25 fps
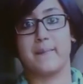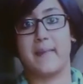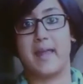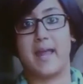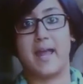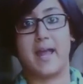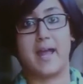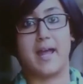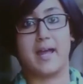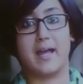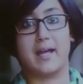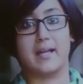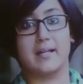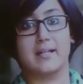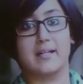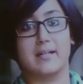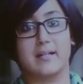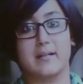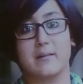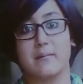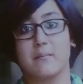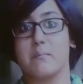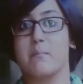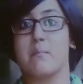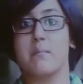and
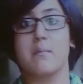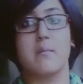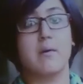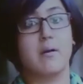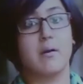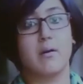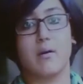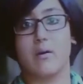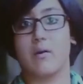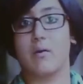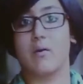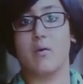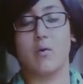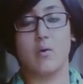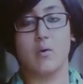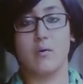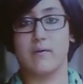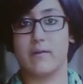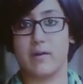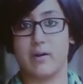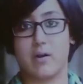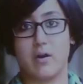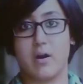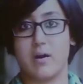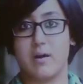
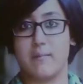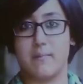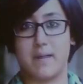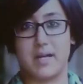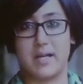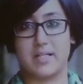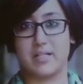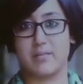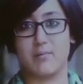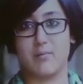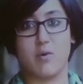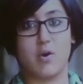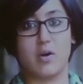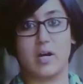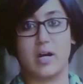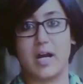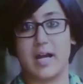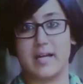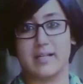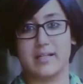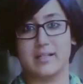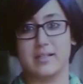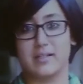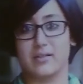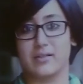overall much more
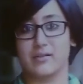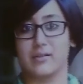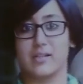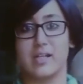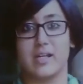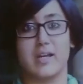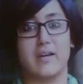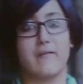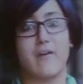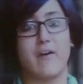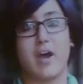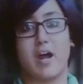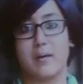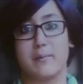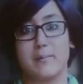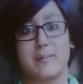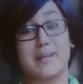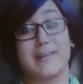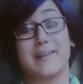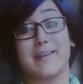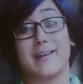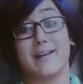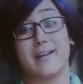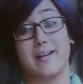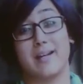kinder to the
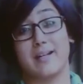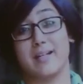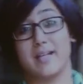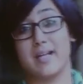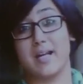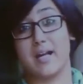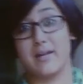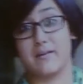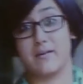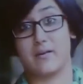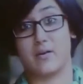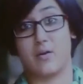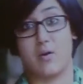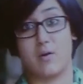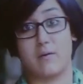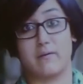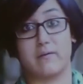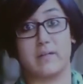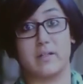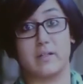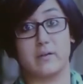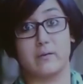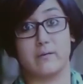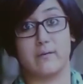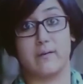environment than any other
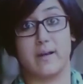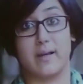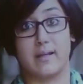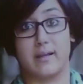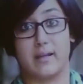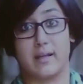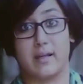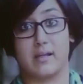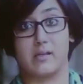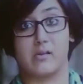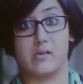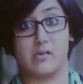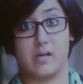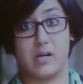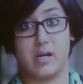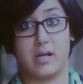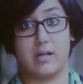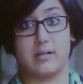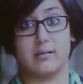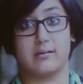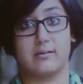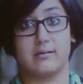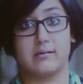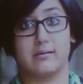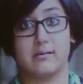coffee you find there today.
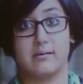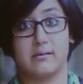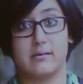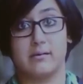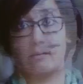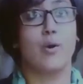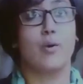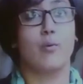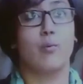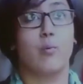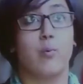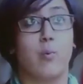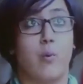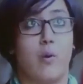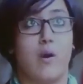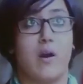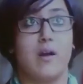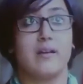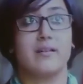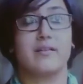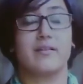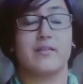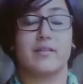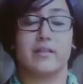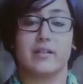
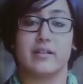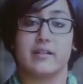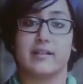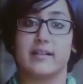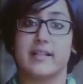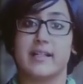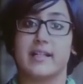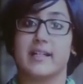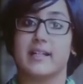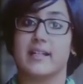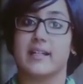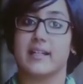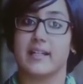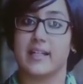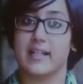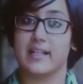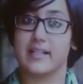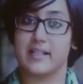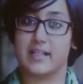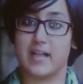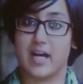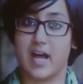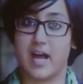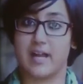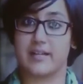What really
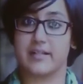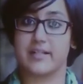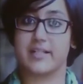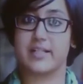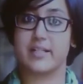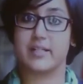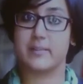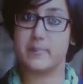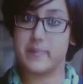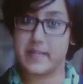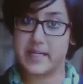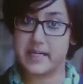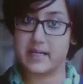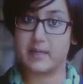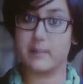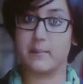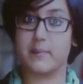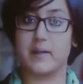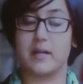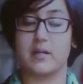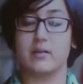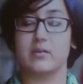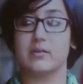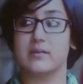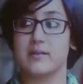encouraged me
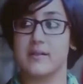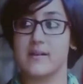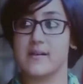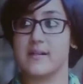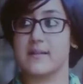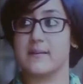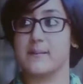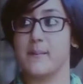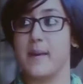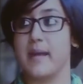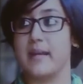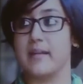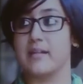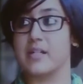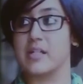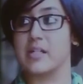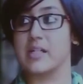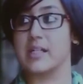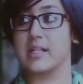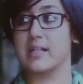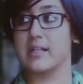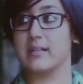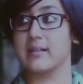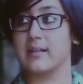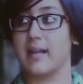about this
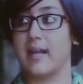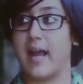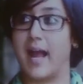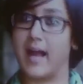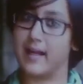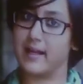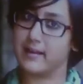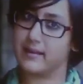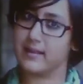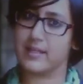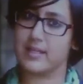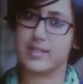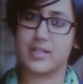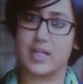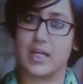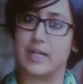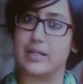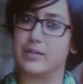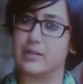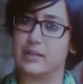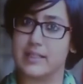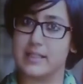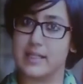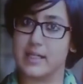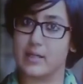mentoring and the
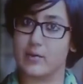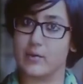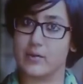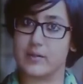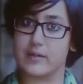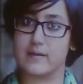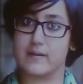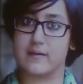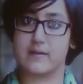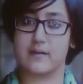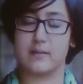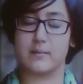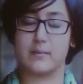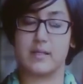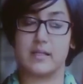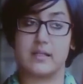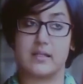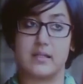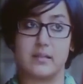general ecosystem and